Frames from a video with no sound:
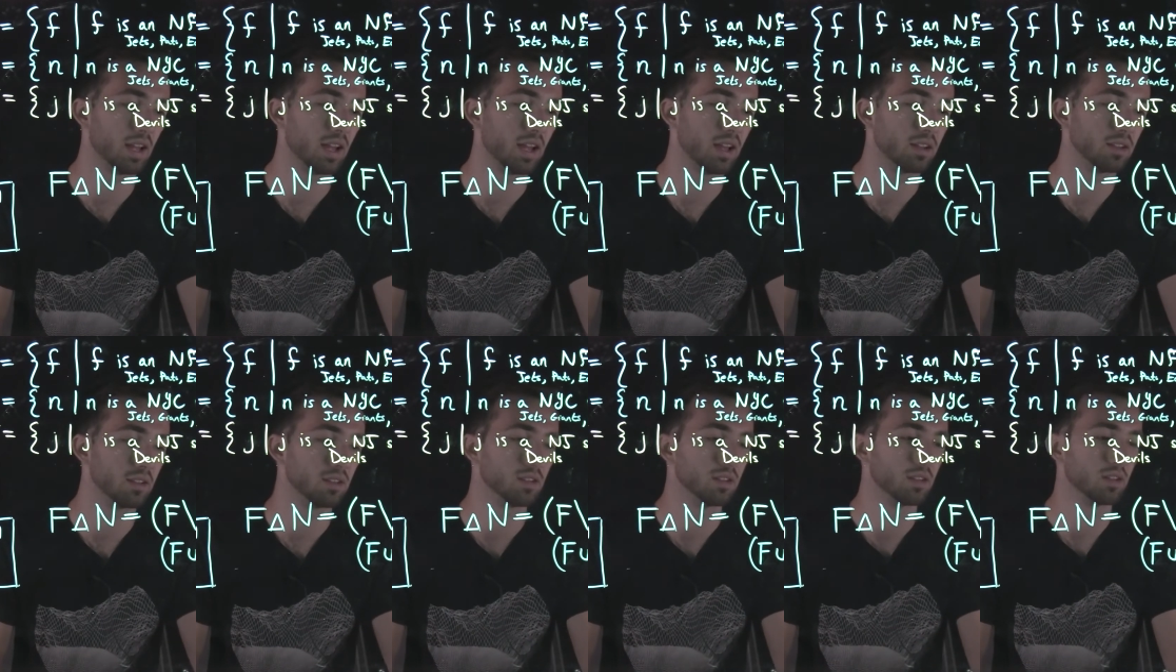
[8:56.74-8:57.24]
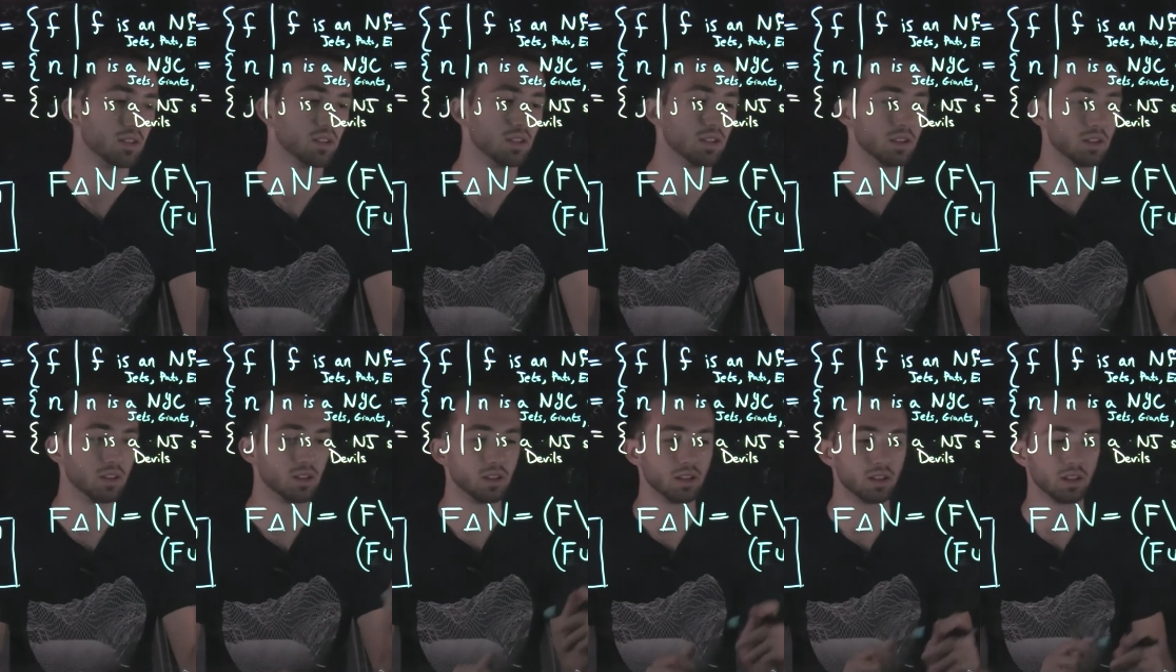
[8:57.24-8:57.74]
N.
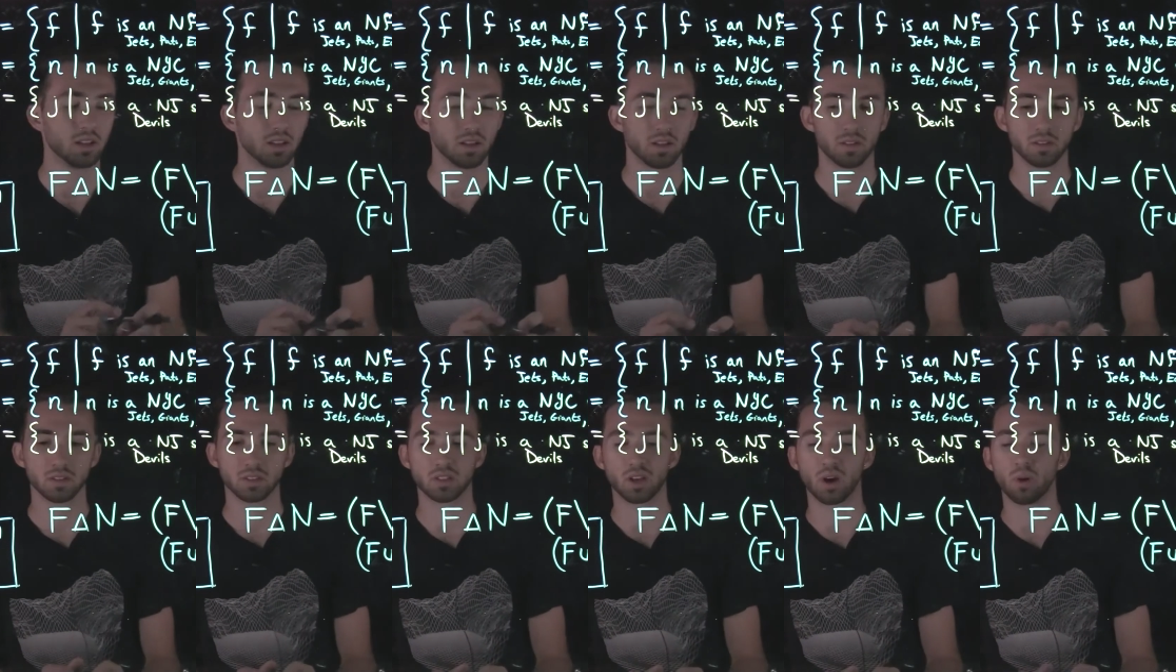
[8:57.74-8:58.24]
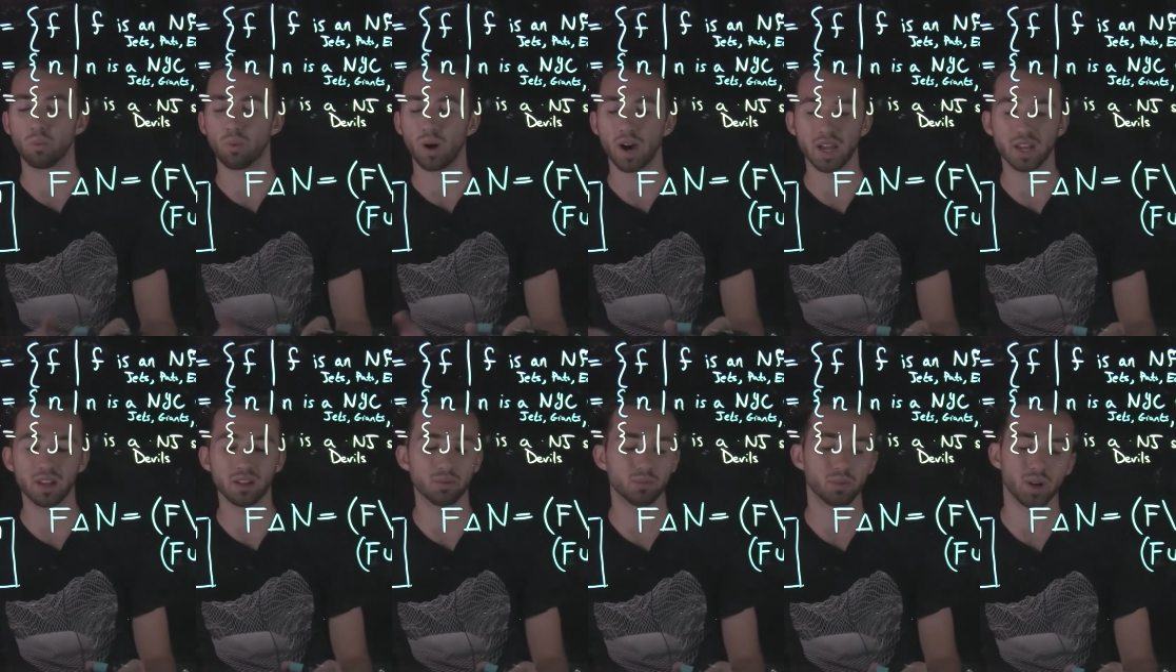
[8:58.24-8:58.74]
So
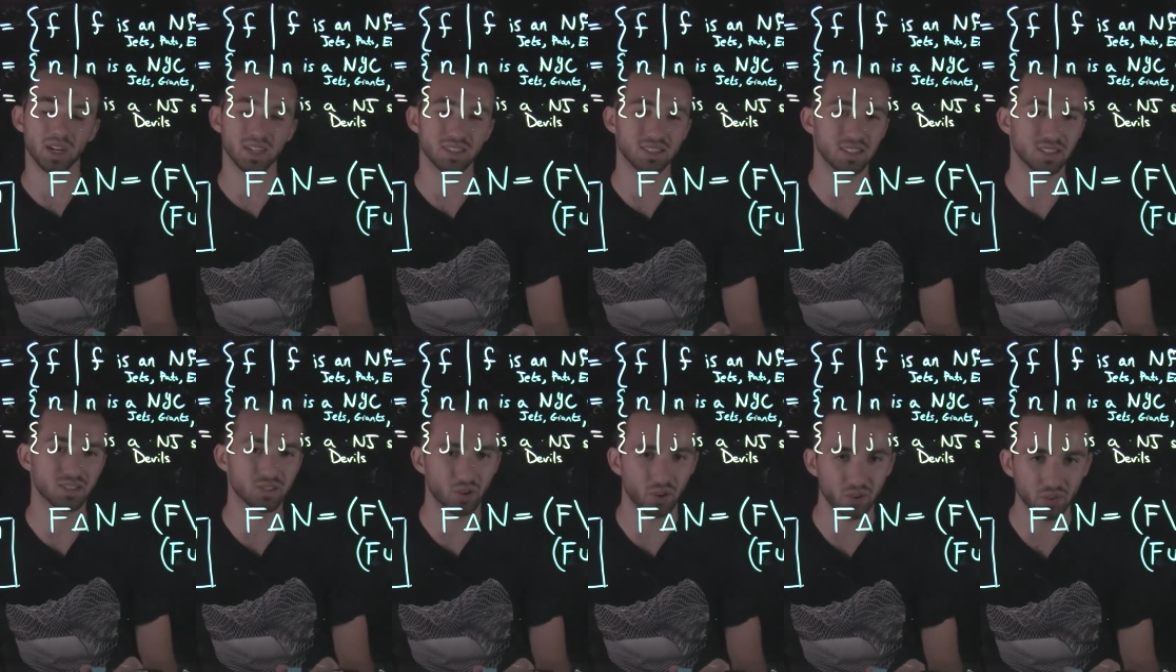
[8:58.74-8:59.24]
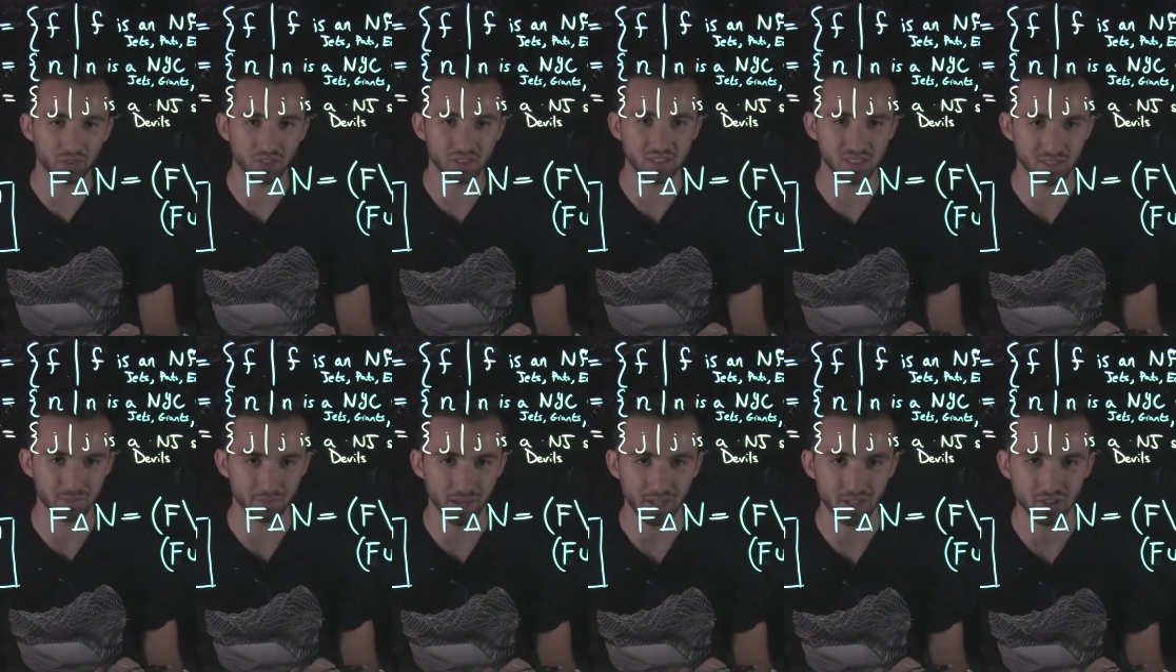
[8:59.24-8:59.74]
why is this called the
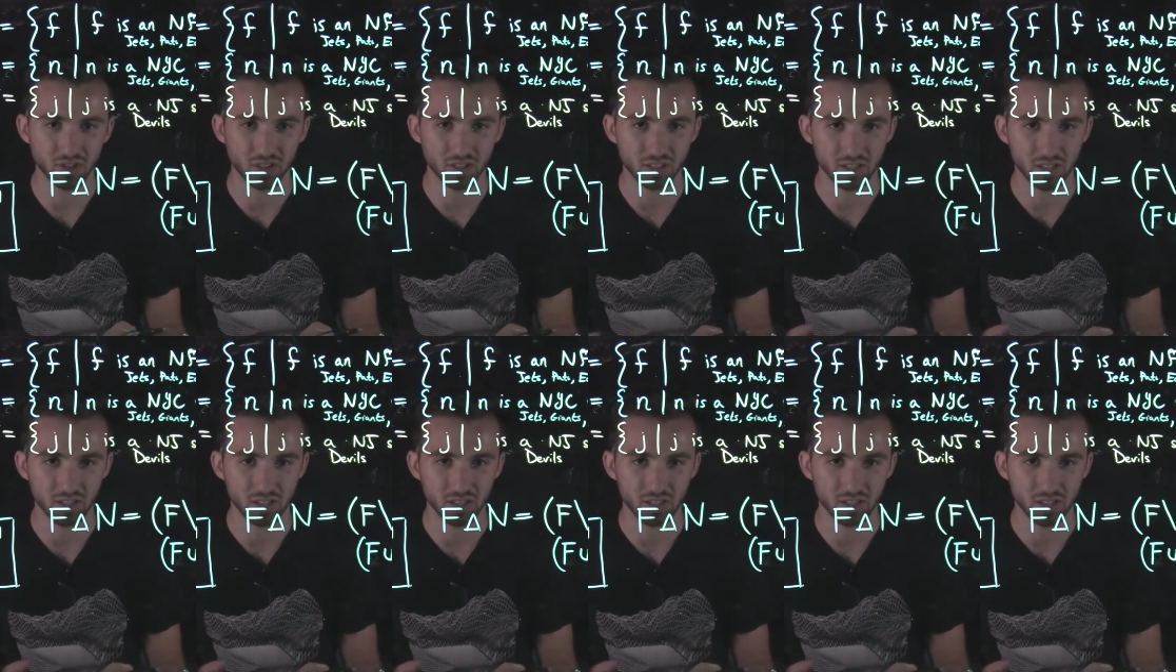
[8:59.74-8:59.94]
symmetric